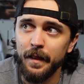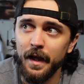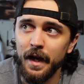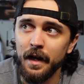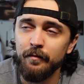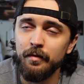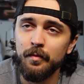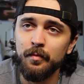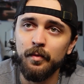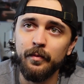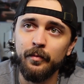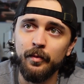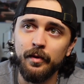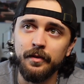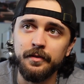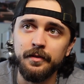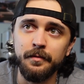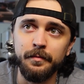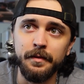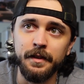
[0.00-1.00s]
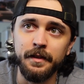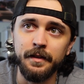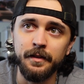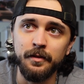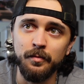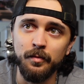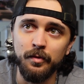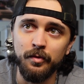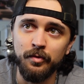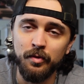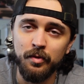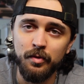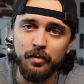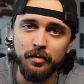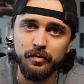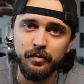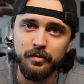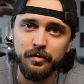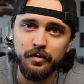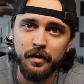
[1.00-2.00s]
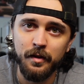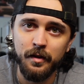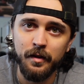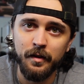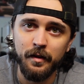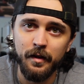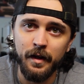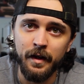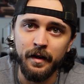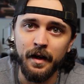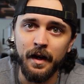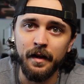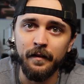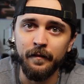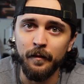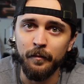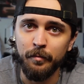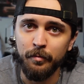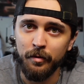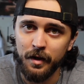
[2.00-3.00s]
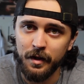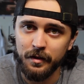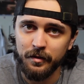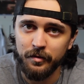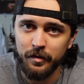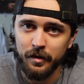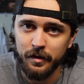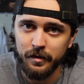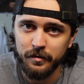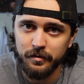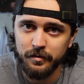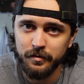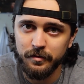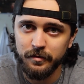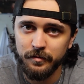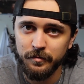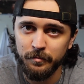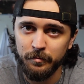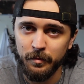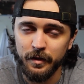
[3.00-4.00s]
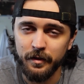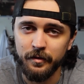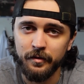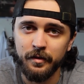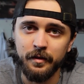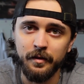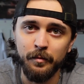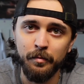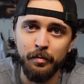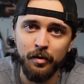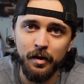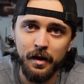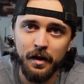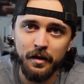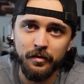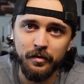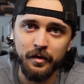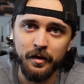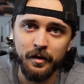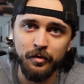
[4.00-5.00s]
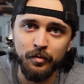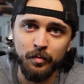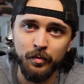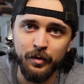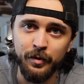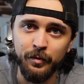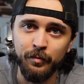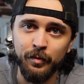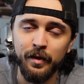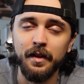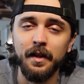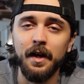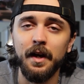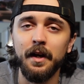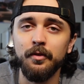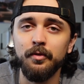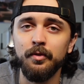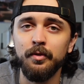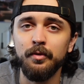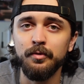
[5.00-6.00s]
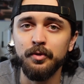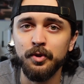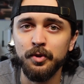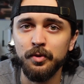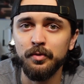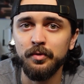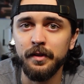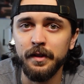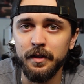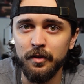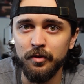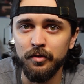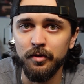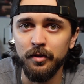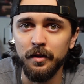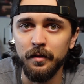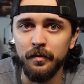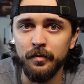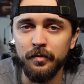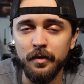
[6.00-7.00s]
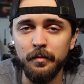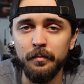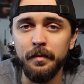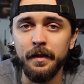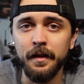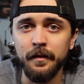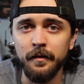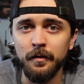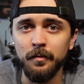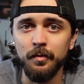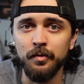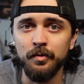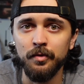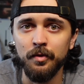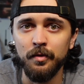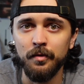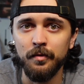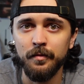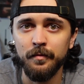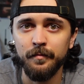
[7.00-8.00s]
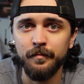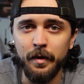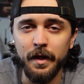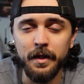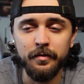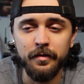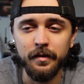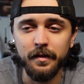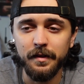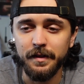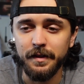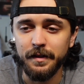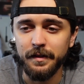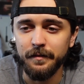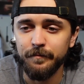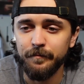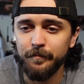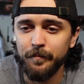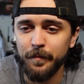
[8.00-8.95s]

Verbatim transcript: everyone wants to be in the results and not in the process. But it's in the process where you realize who truly deserves to be in the result. Basically,